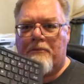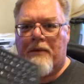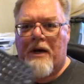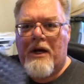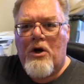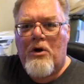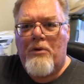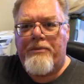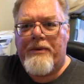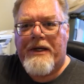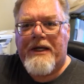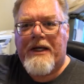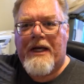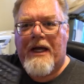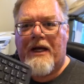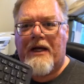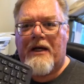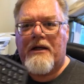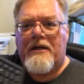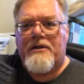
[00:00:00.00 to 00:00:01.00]
by opening
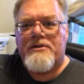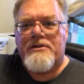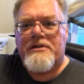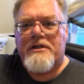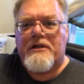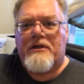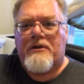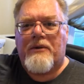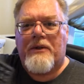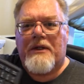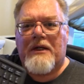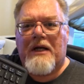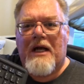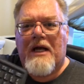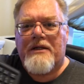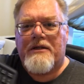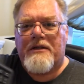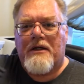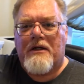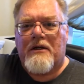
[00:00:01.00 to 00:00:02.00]
it. You see the green
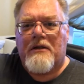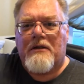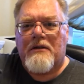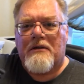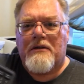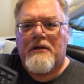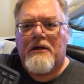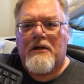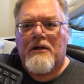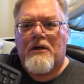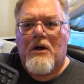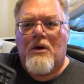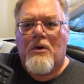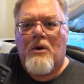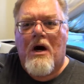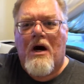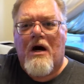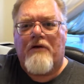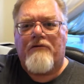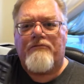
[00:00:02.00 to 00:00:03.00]
light there, it'll
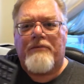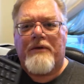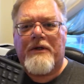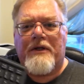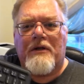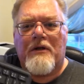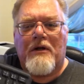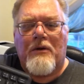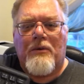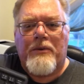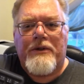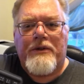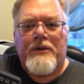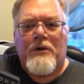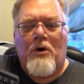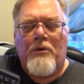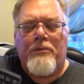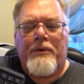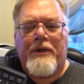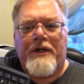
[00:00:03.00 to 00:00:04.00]
go off, but when
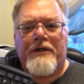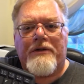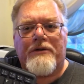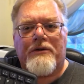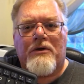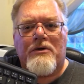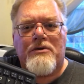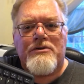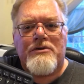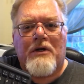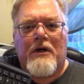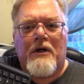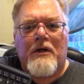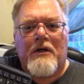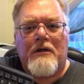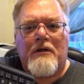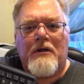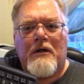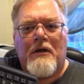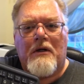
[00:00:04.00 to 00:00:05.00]
you open it, it turns
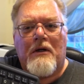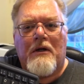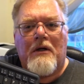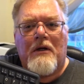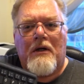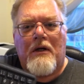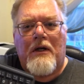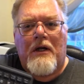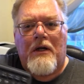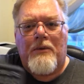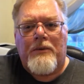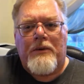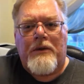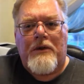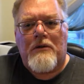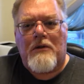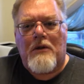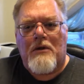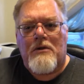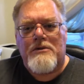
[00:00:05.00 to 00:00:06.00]
on, and when
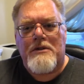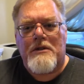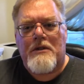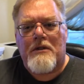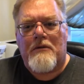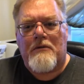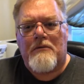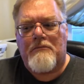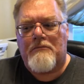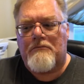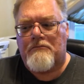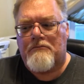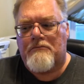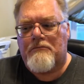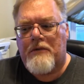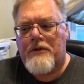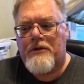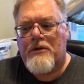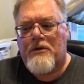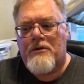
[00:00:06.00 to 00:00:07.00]
you close it,
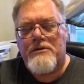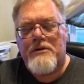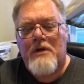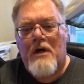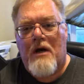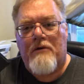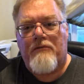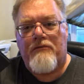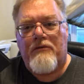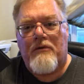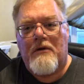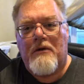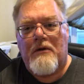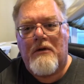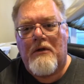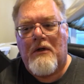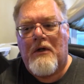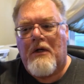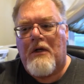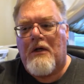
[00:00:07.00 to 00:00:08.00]
it turns off.
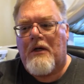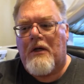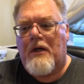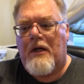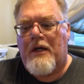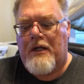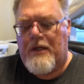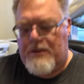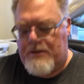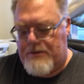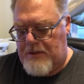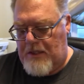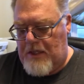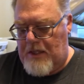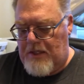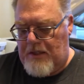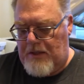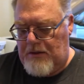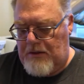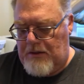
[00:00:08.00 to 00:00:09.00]
And it's
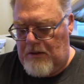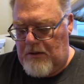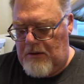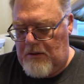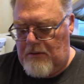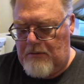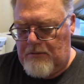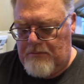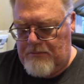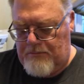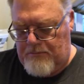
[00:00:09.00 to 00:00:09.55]
got a little